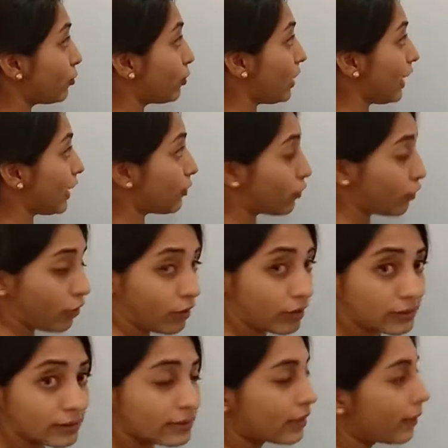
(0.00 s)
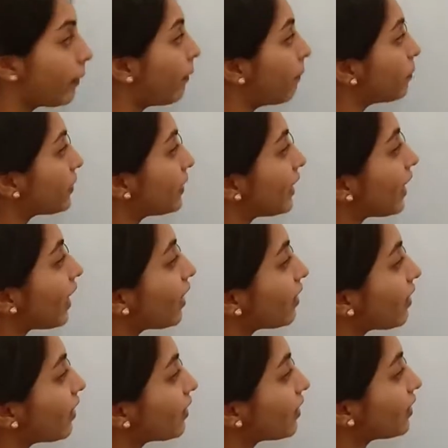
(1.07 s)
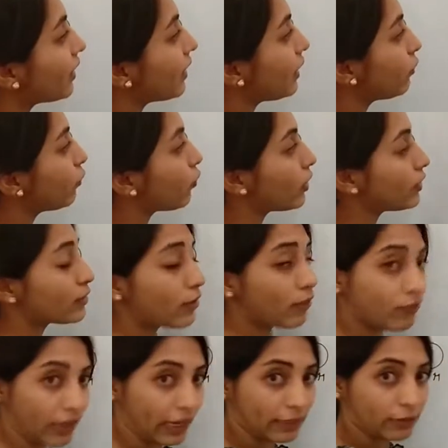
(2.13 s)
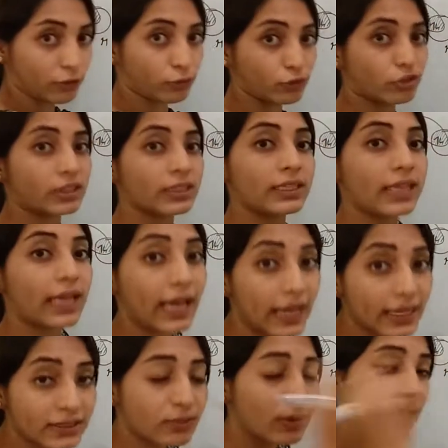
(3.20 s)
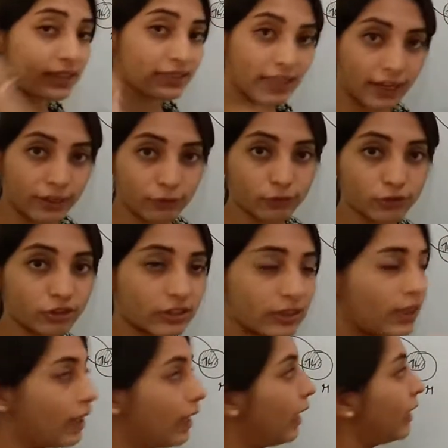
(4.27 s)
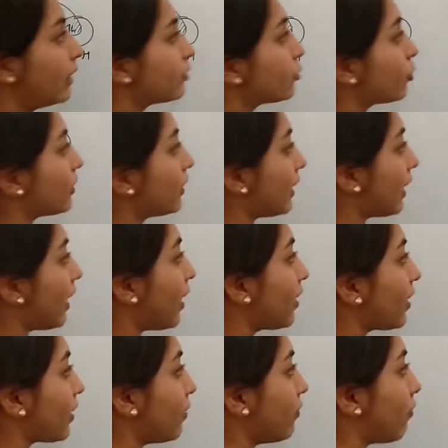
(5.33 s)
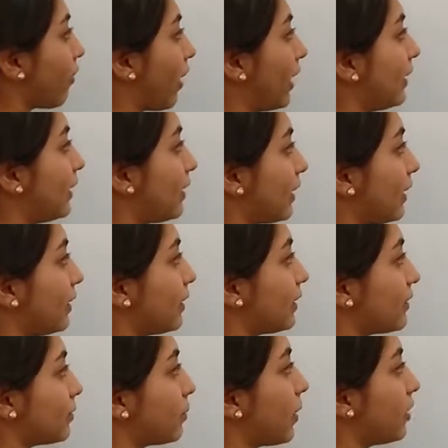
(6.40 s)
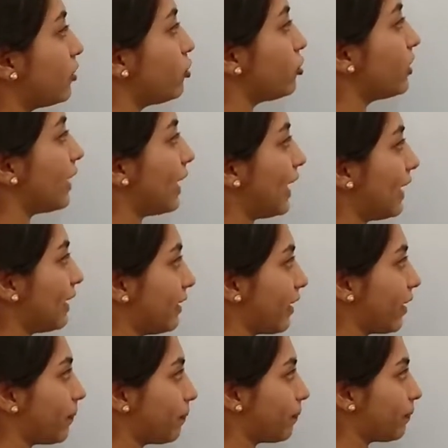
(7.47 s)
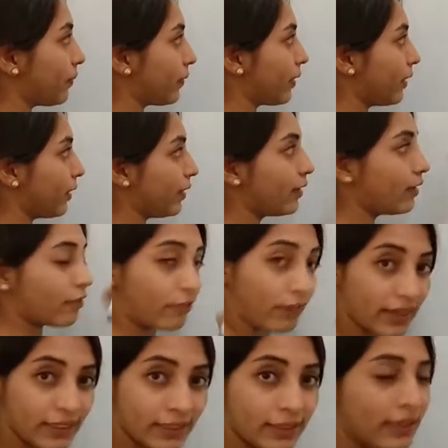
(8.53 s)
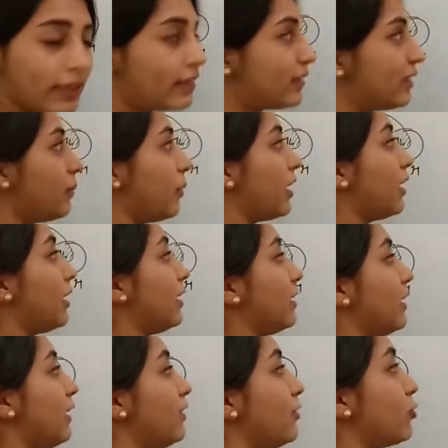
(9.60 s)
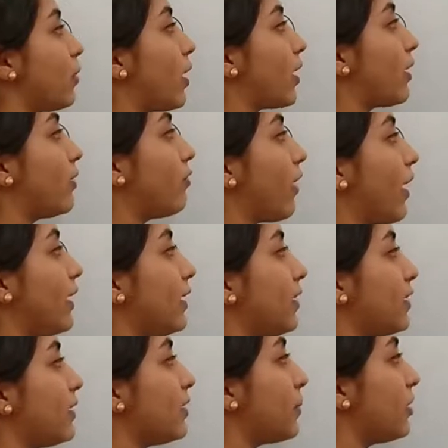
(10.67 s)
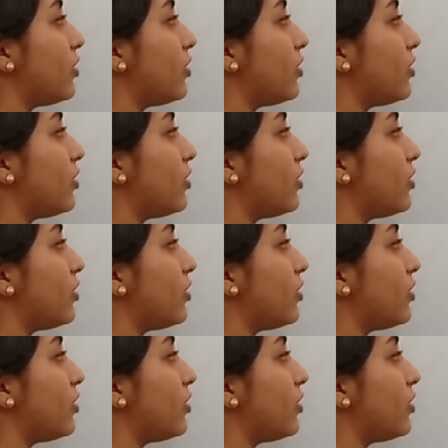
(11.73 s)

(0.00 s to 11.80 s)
electrons, they are under the influence of nitrogen as well as hydrogen. So they are confined in this much area. Fine. Similarly, these two are confined in this much